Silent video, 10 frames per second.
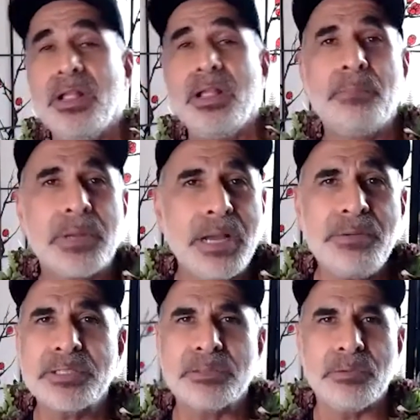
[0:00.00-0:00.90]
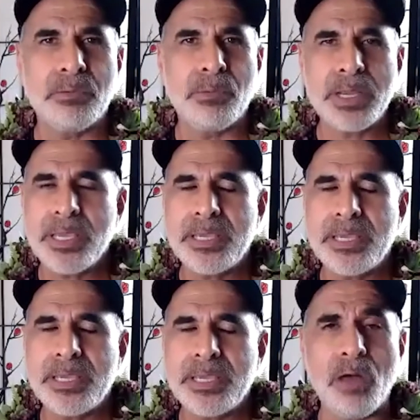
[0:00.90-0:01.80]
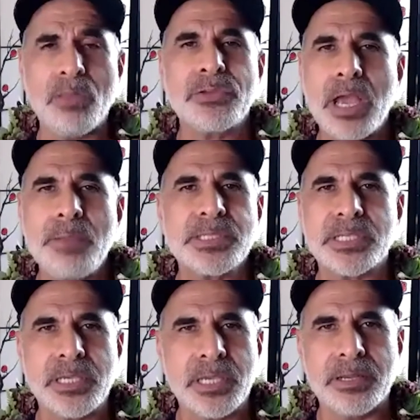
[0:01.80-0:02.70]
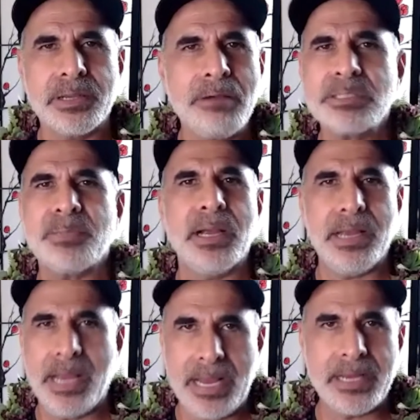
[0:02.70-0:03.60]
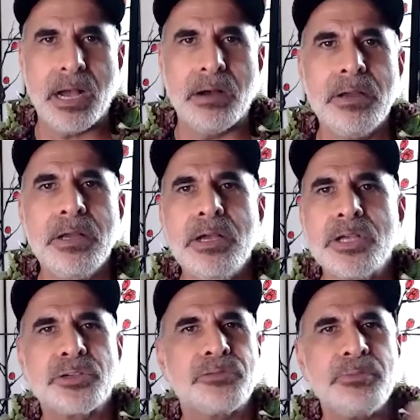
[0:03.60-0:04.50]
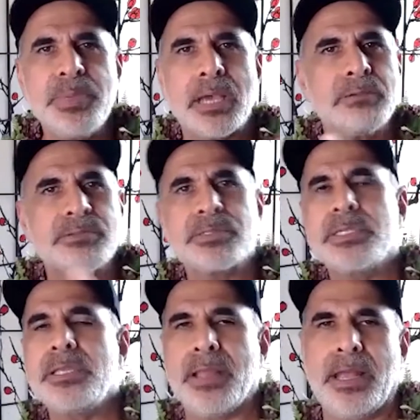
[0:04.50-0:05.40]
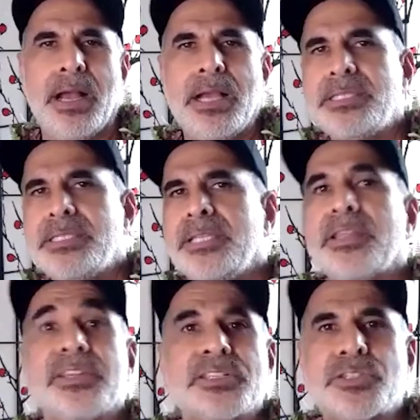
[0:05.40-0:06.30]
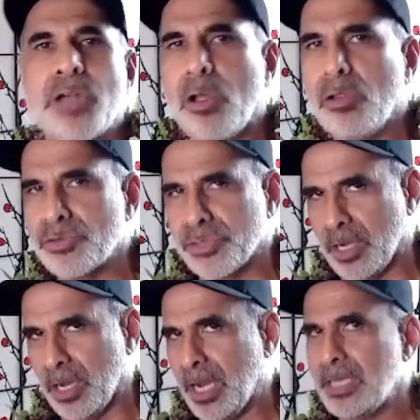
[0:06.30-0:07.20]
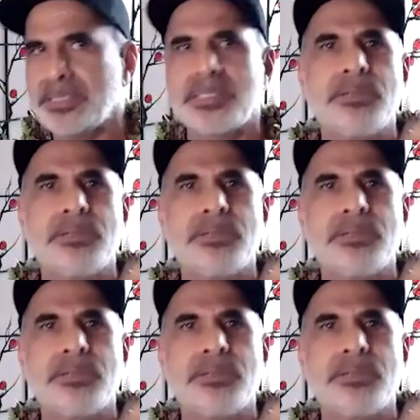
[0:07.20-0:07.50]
But I went to Waikiki all the time as a kid. That was my hangout. So for me, I don't see that. I see the nostalgia. I still